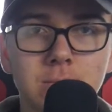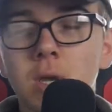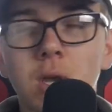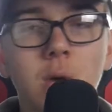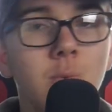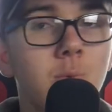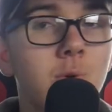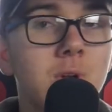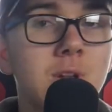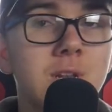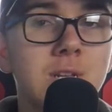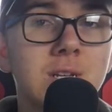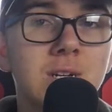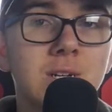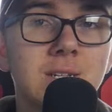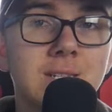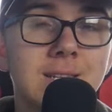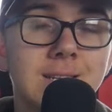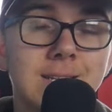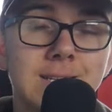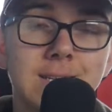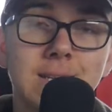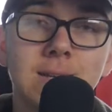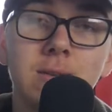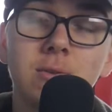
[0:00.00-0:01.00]
And what it does
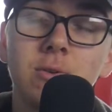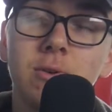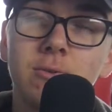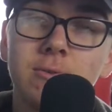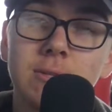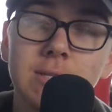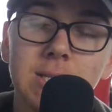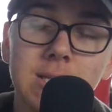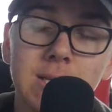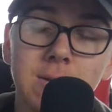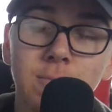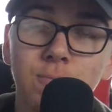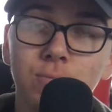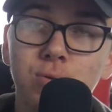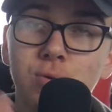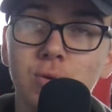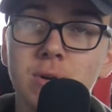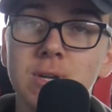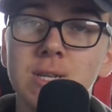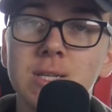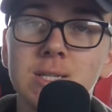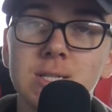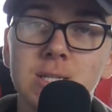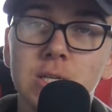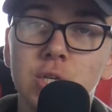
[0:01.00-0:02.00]
is it obviously
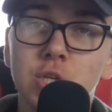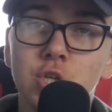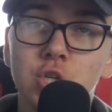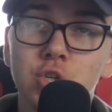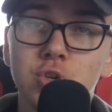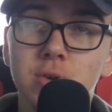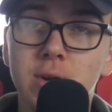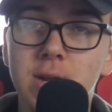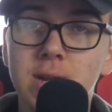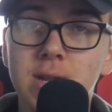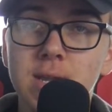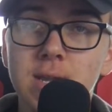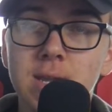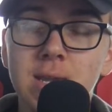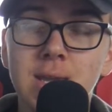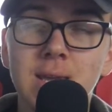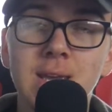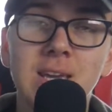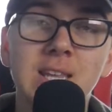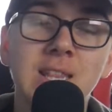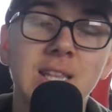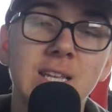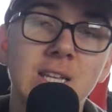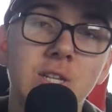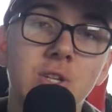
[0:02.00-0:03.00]
prints a string
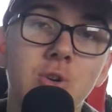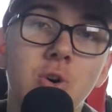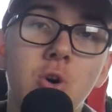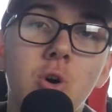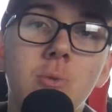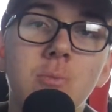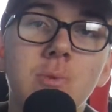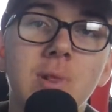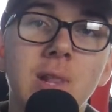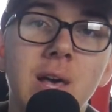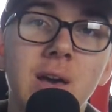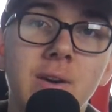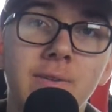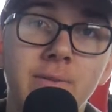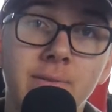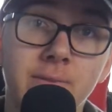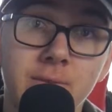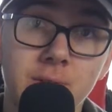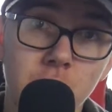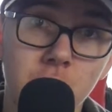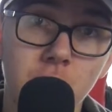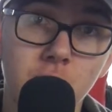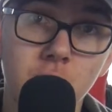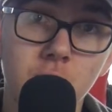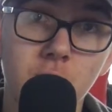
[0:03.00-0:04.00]
in the top left
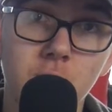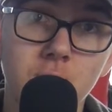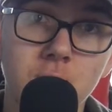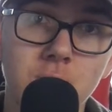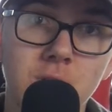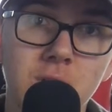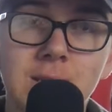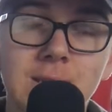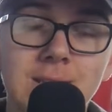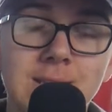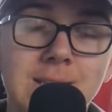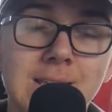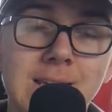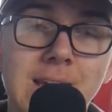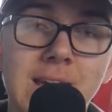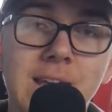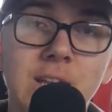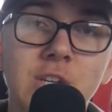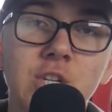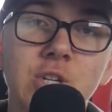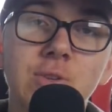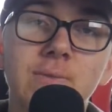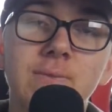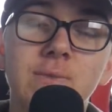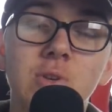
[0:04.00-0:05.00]
corner into the
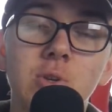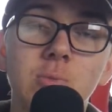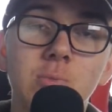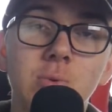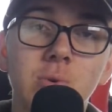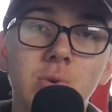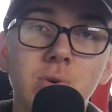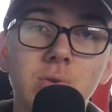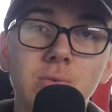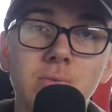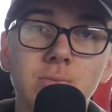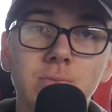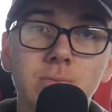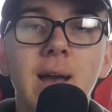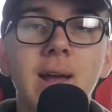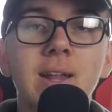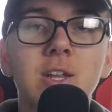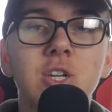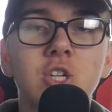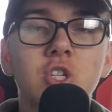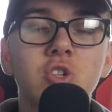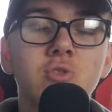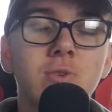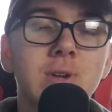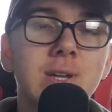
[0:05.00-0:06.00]
engine viewport. And a
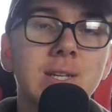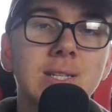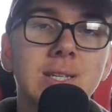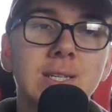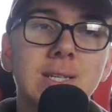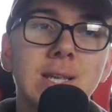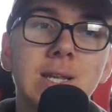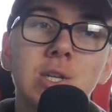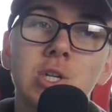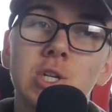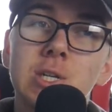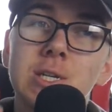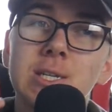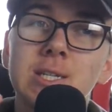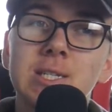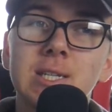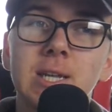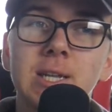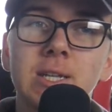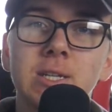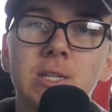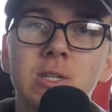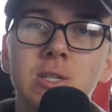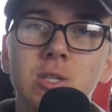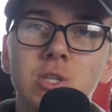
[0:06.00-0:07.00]
string is essentially a
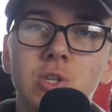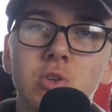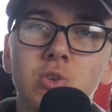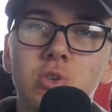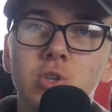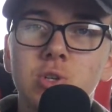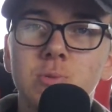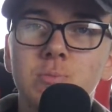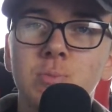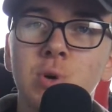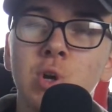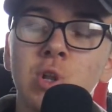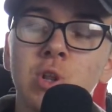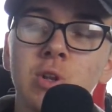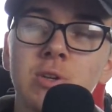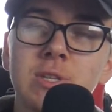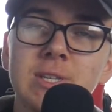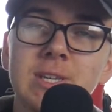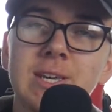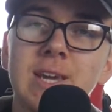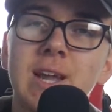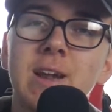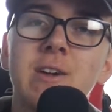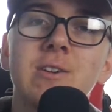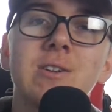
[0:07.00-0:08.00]
sentence, so you just put loads of
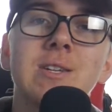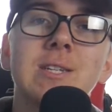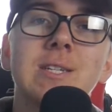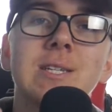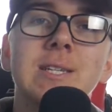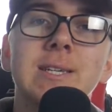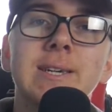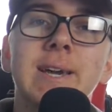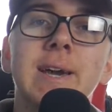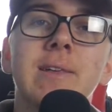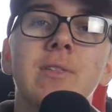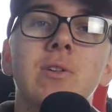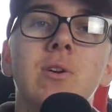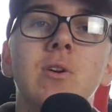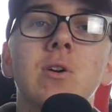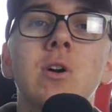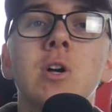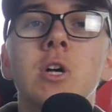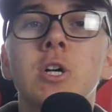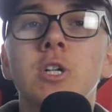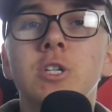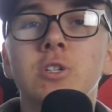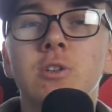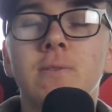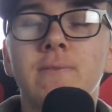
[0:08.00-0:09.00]
characters together
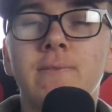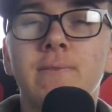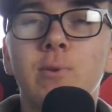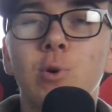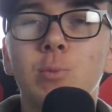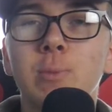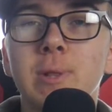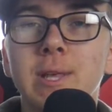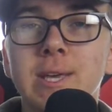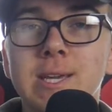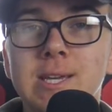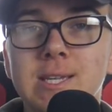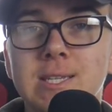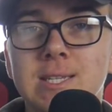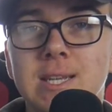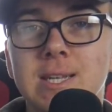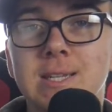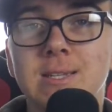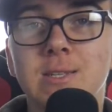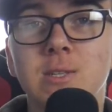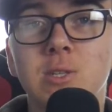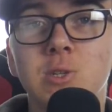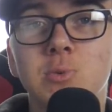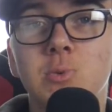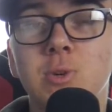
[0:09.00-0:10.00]
to formulate a
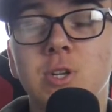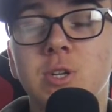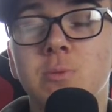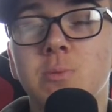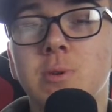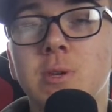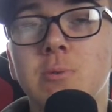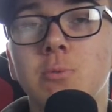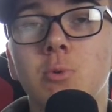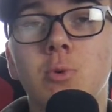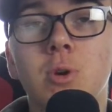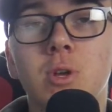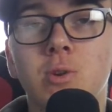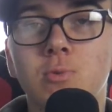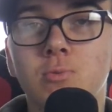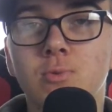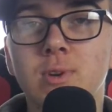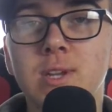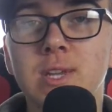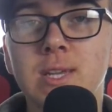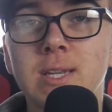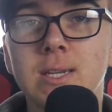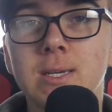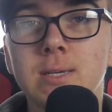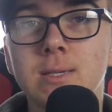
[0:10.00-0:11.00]
sentence which people can
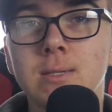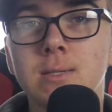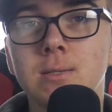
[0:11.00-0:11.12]
read.